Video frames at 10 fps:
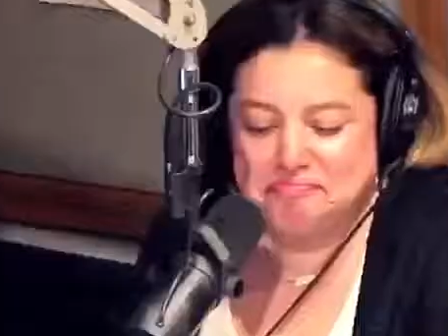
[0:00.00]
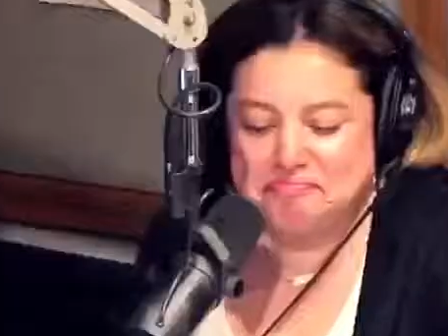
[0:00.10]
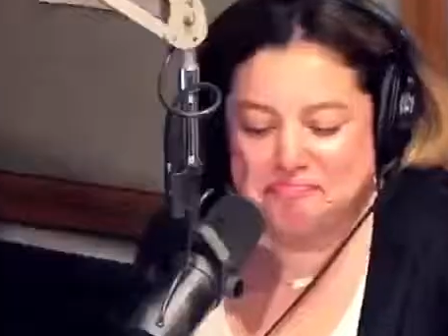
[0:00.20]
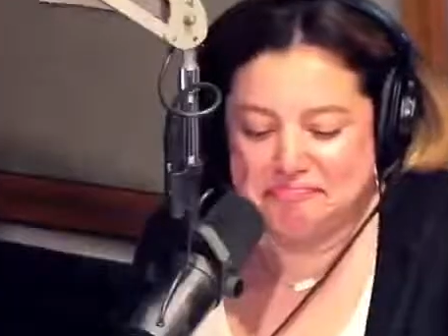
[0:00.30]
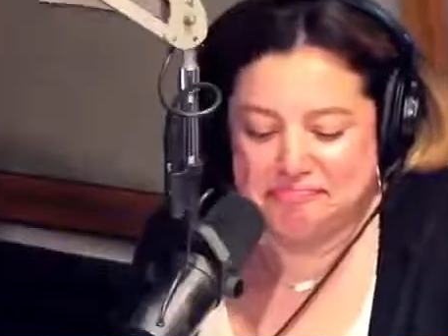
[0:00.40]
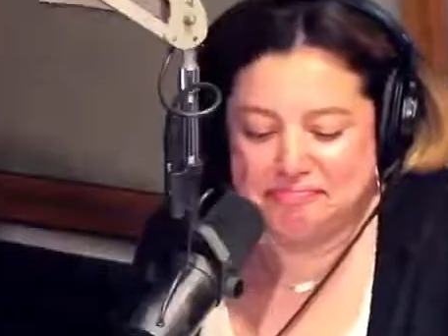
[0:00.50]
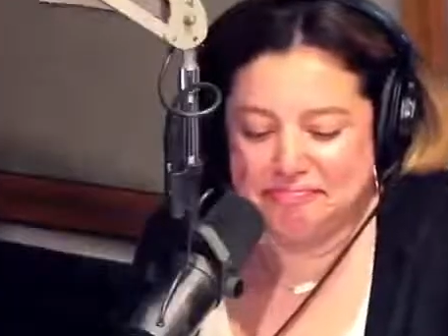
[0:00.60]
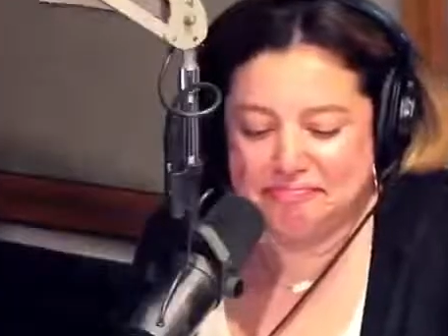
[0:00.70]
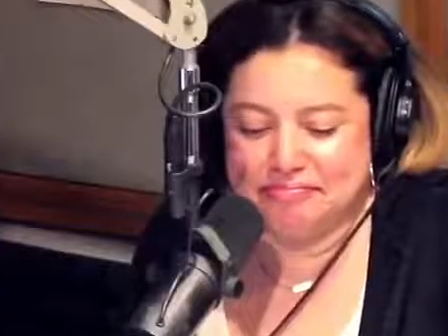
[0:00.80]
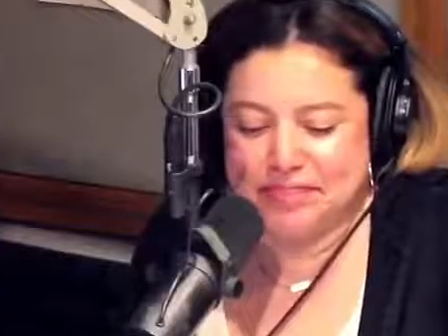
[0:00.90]
It
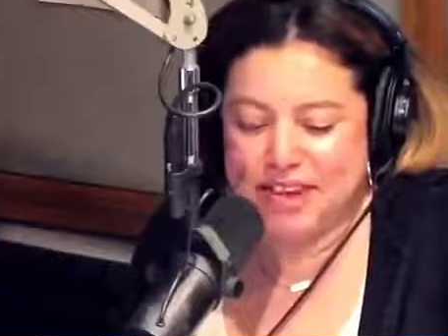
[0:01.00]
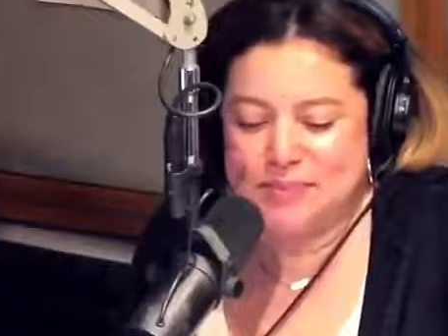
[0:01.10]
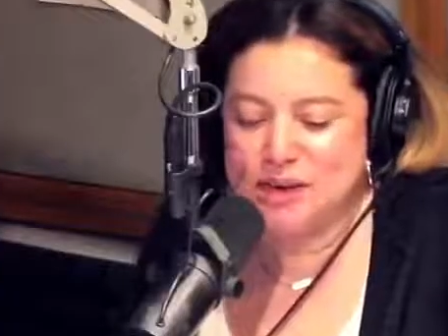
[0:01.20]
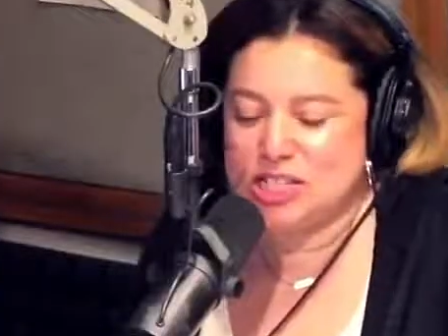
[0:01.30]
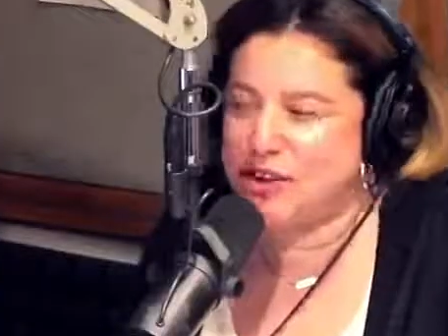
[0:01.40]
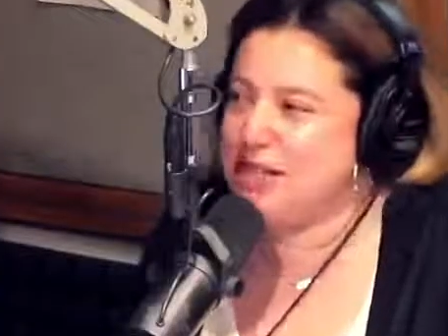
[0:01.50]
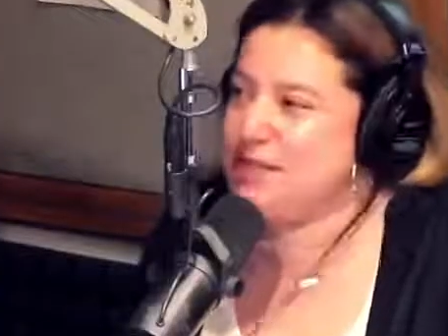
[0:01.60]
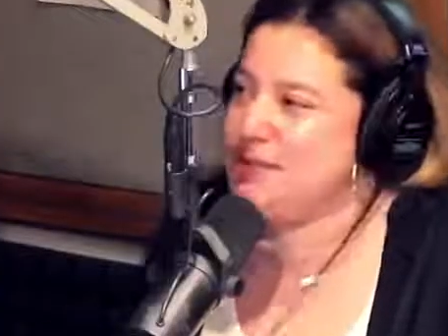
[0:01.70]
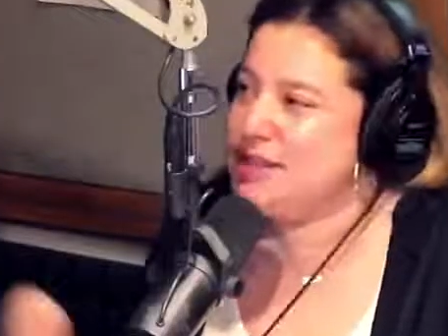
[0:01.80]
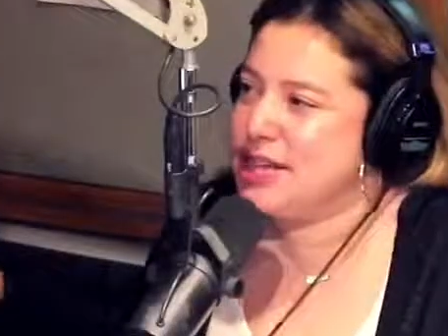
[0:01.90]
yeah. smells great
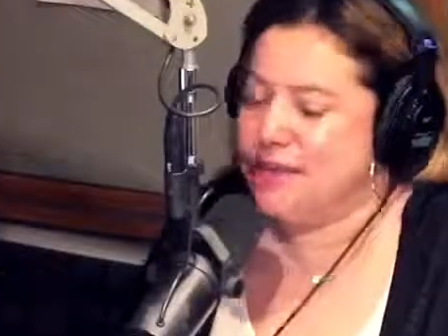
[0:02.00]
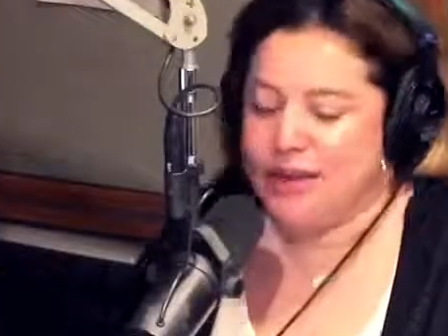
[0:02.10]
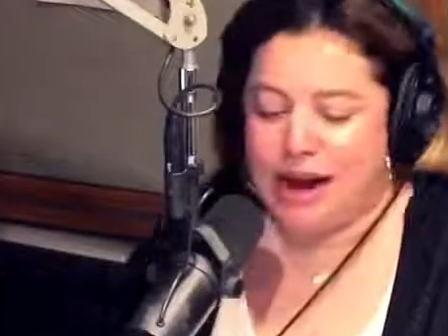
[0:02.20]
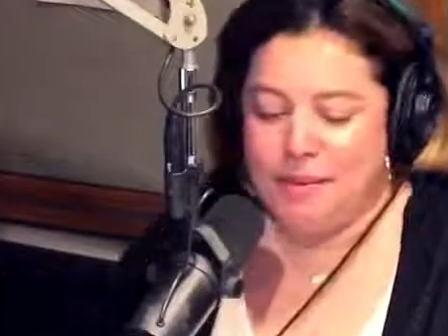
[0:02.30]
to me, David.